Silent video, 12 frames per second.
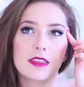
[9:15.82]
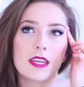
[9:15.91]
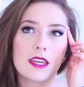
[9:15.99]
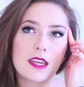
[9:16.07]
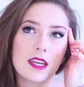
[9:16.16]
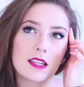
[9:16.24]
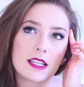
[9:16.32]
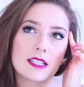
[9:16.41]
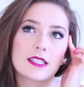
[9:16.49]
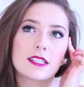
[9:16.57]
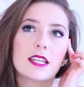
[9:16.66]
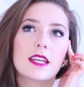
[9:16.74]
thinking, like
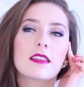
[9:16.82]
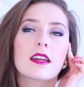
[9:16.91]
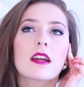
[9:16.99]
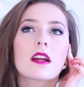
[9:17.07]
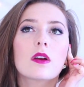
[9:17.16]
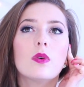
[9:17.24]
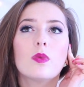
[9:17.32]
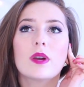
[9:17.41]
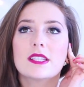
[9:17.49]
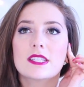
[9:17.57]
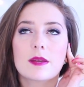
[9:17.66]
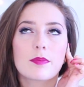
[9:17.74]
sitting there
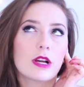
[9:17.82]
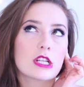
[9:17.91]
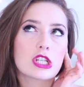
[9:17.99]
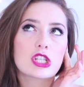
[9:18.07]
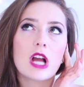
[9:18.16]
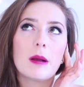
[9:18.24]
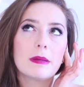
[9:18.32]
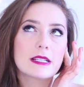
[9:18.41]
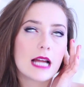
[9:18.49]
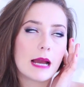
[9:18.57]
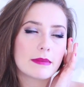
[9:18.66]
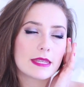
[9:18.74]
wasting precious shopping
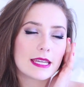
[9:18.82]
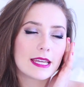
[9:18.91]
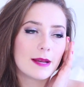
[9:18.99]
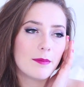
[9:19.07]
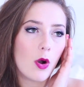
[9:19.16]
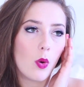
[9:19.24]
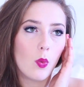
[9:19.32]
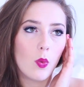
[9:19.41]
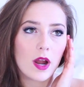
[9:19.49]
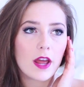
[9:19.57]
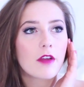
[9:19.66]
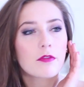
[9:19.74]
time thinking about
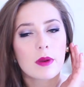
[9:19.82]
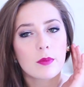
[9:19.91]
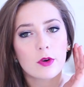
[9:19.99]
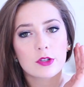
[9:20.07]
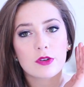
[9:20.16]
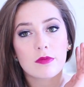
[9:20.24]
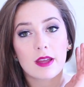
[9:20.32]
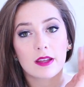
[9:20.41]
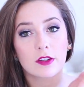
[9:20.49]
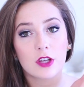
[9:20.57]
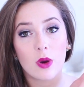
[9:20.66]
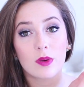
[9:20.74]
what I have in my wardrobe
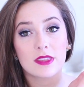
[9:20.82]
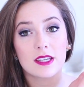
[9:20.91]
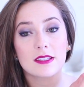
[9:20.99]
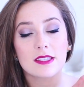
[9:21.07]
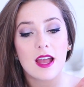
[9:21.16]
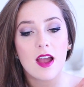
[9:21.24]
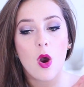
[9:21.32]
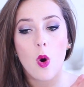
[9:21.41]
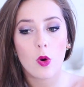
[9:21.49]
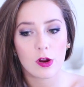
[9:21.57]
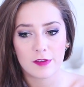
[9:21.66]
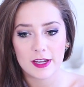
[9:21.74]
that could go with this
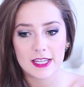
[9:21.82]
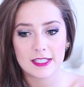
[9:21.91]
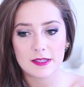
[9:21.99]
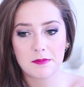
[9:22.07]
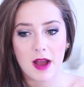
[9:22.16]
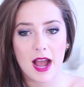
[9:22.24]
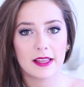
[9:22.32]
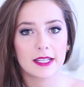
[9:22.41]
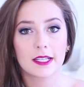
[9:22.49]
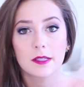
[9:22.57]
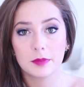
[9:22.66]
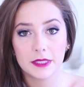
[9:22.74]
or if I need to buy
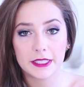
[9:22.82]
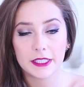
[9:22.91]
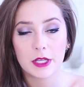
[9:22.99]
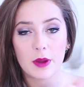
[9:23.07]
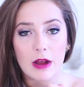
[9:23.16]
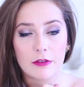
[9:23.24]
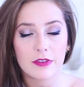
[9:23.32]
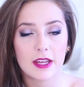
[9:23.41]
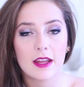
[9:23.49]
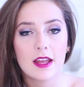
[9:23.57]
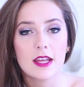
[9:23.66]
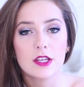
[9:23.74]
like a completely new
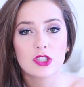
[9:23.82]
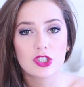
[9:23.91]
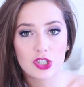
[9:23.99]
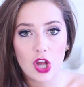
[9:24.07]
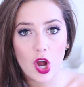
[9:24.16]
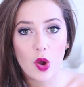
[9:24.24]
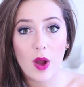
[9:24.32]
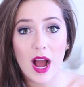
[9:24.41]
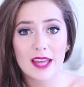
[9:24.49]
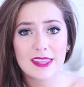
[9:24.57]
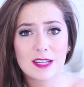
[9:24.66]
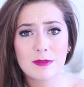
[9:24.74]
outfit. So
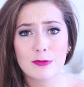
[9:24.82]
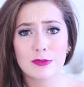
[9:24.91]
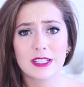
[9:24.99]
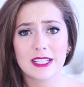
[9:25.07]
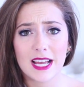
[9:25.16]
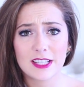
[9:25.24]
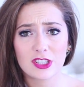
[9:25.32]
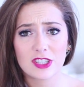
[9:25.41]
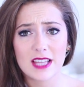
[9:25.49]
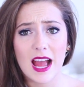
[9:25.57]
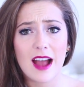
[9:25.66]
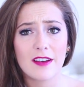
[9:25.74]
I think it'd be really nice to
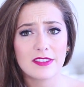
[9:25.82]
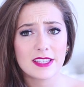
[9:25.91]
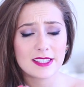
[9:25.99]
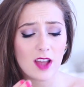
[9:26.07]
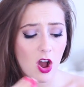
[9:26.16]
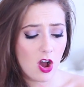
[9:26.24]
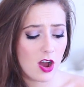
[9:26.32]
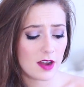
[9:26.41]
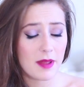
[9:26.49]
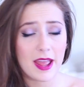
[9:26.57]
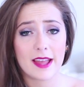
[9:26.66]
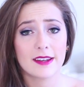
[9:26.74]
just have this
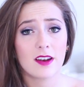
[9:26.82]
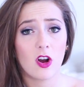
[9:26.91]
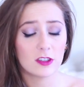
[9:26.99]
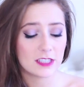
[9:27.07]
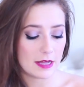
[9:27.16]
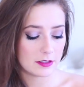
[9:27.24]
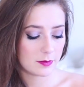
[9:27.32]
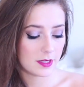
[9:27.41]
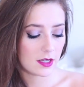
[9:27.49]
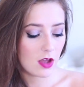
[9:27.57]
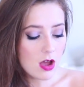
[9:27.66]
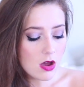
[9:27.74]
on hand at all times and be
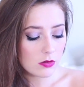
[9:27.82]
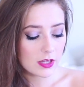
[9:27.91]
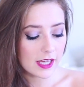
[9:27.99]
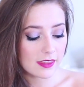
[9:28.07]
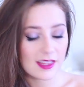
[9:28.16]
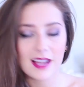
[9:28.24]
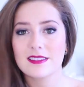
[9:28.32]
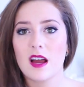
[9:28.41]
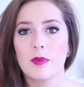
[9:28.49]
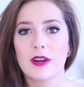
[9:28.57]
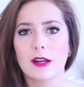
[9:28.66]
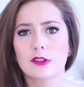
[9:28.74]
like, oh, like that
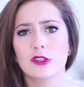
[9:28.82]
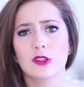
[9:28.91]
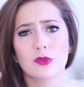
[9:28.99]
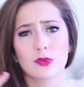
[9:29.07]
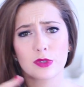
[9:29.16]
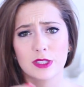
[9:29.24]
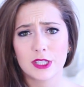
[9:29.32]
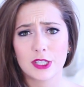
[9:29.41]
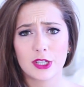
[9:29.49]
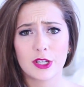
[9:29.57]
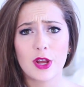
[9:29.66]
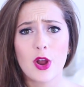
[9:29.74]
top would actually look really
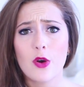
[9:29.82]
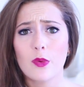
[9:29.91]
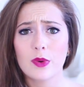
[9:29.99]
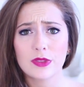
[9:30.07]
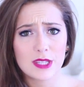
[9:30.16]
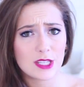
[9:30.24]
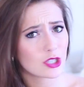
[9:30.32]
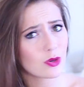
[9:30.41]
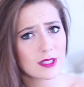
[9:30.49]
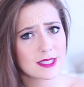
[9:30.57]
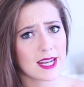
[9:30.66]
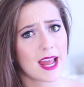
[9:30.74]
good with these
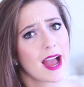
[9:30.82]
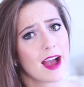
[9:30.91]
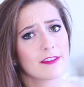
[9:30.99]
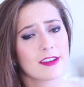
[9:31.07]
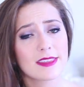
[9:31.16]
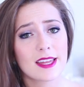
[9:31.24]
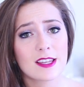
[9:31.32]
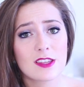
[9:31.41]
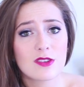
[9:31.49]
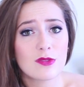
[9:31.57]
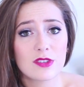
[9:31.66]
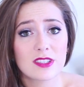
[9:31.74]
shorts that I have. And
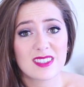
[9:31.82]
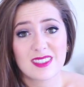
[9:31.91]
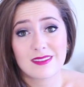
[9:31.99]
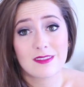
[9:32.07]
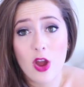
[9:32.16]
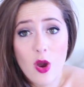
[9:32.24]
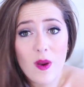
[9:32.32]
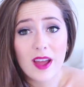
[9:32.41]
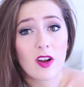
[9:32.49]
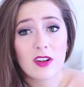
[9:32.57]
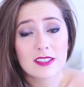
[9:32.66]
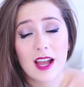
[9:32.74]
then you just know
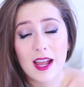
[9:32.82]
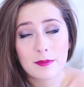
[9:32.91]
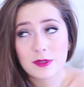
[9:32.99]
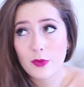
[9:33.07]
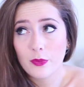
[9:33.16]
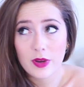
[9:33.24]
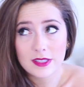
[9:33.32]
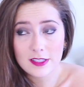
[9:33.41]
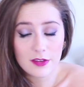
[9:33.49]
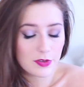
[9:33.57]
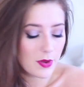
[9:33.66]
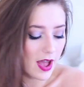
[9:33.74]
at all times what
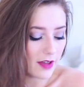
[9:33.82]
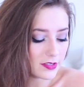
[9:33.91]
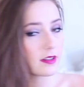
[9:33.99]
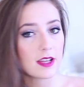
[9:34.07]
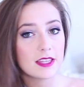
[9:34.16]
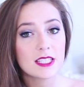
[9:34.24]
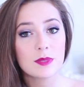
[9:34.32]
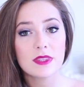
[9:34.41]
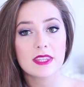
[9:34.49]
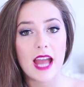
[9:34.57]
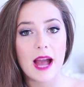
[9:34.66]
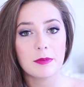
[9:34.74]
stuff you have. And this is
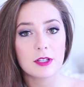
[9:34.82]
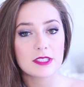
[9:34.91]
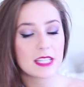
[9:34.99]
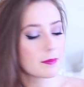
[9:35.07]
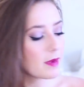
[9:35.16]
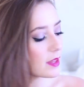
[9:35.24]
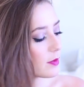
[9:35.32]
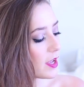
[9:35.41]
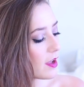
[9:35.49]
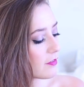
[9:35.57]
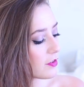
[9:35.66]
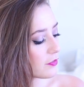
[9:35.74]
what the app looks like, by the
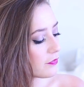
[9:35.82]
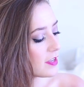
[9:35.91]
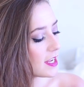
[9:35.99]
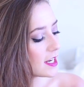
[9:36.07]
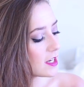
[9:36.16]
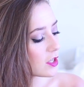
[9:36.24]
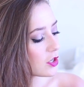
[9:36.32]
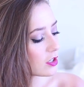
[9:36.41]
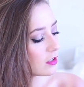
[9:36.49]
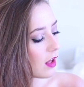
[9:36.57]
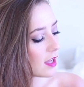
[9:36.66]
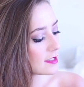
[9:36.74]
way. You have your feed, your
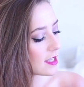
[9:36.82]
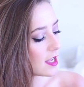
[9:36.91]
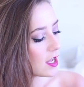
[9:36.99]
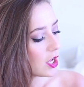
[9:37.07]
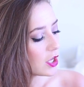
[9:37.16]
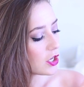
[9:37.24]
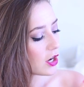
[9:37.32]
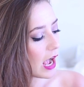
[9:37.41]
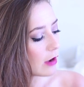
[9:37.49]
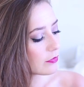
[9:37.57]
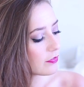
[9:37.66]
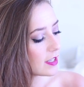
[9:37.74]
closet, your
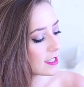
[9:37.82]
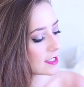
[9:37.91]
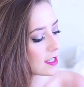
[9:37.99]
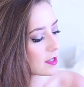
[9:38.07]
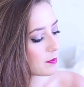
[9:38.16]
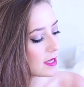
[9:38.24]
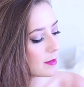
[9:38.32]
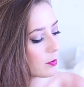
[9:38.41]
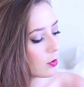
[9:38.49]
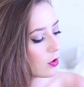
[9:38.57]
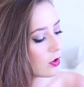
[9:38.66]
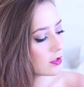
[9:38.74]
outfits,
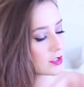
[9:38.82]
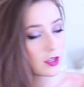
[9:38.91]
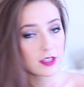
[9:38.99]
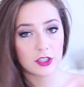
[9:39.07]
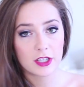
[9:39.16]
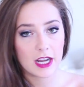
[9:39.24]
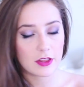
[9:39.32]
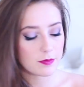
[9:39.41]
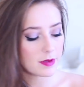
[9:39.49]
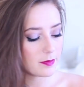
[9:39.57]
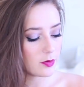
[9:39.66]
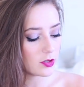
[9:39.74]
people, so you can look at
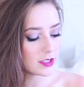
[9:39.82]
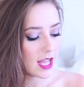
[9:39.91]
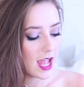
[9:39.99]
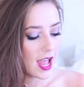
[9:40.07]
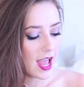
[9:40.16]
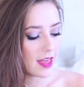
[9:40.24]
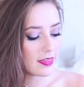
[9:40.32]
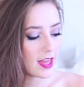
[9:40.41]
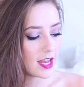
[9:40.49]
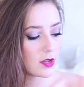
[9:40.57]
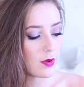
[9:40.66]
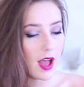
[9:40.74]
other people's, and
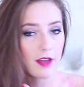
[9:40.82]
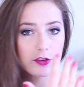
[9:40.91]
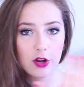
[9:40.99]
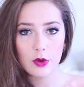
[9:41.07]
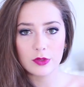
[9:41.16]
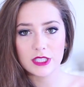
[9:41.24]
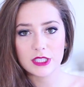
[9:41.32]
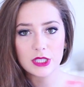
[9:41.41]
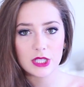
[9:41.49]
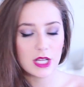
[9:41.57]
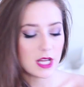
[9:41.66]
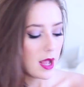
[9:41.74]
then you have your own
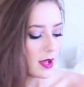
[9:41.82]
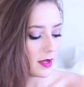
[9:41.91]
little